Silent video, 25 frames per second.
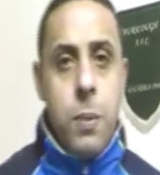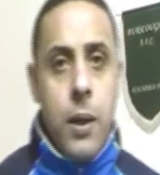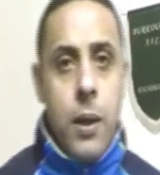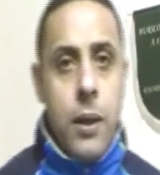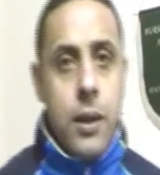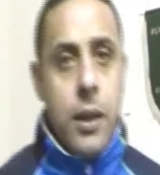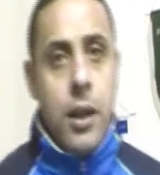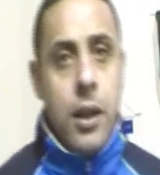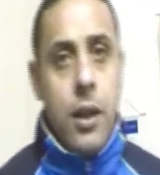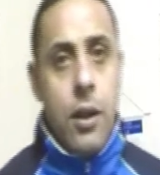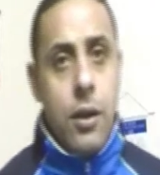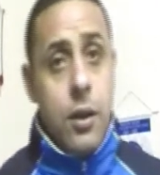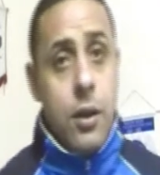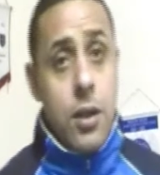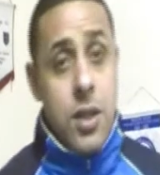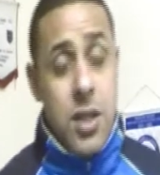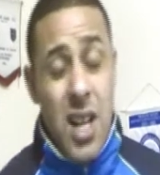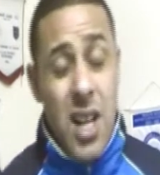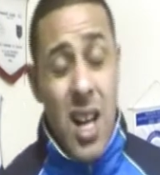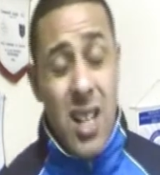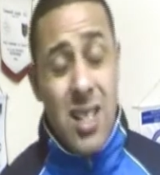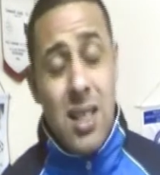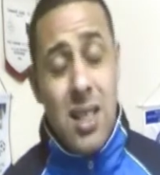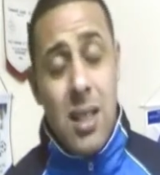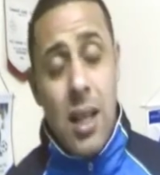is play there on the
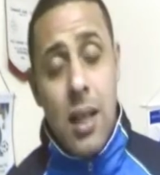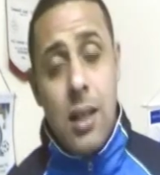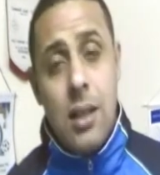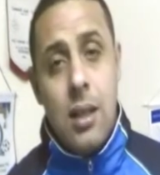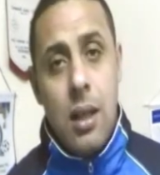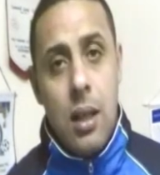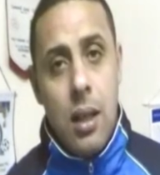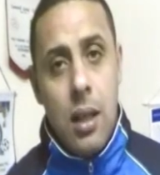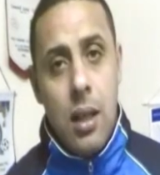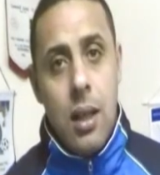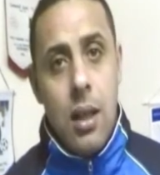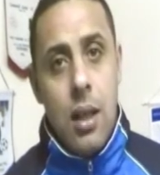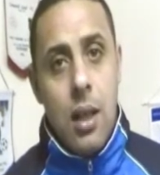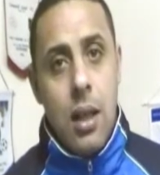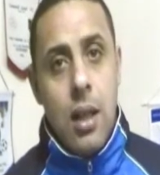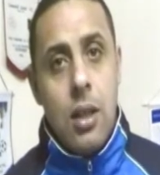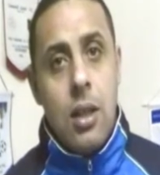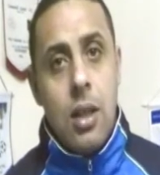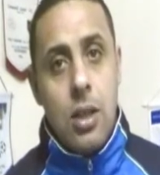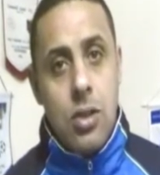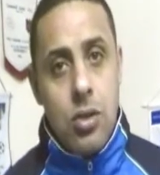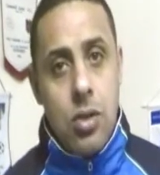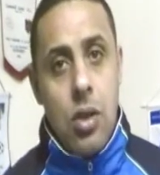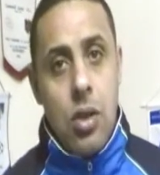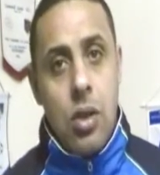Saturday.
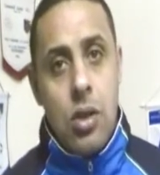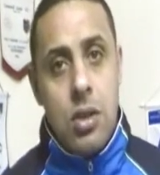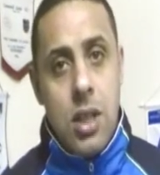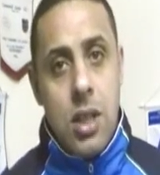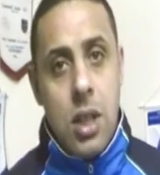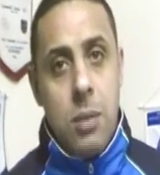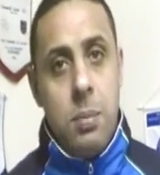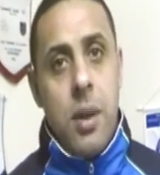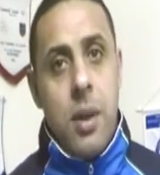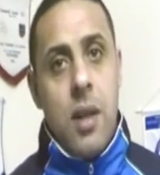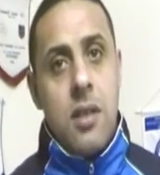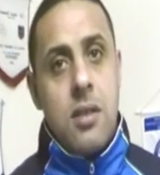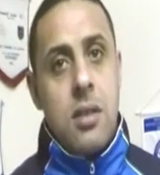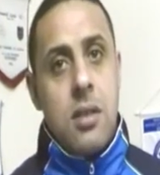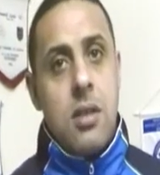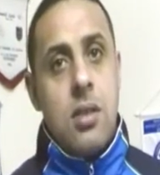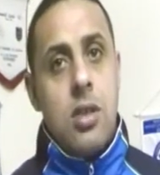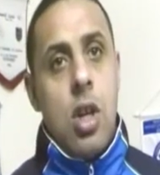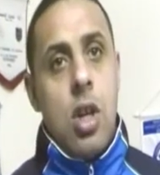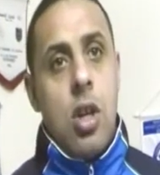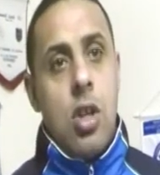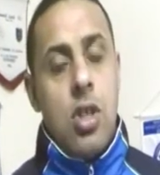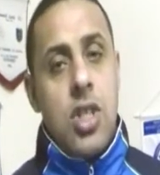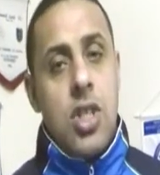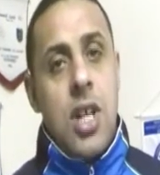It's going to take
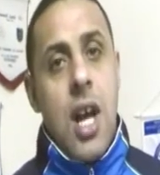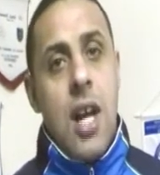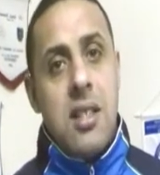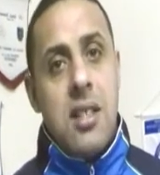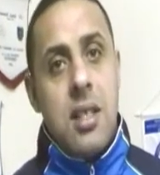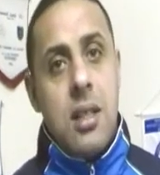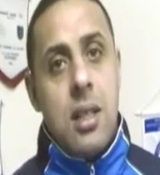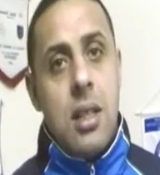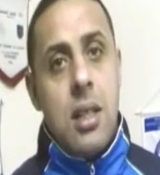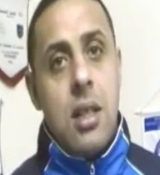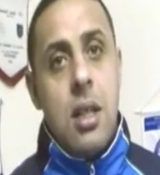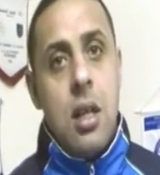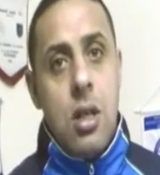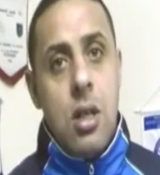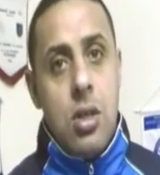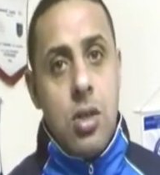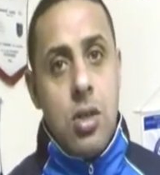precedence on a Saturday.